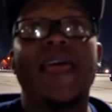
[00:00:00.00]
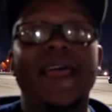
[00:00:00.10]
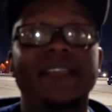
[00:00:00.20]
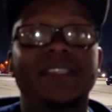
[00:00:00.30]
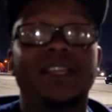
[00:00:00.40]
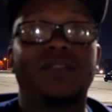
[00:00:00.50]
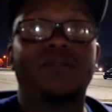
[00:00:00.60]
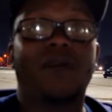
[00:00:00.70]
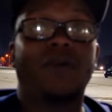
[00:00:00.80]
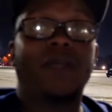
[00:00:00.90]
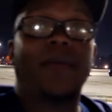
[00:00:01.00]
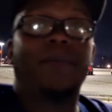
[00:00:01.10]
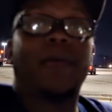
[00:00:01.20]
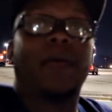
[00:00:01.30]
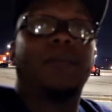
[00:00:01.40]
Excellent throw on that
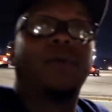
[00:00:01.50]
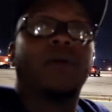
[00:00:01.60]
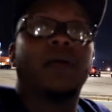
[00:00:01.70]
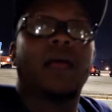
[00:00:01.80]
bad boy.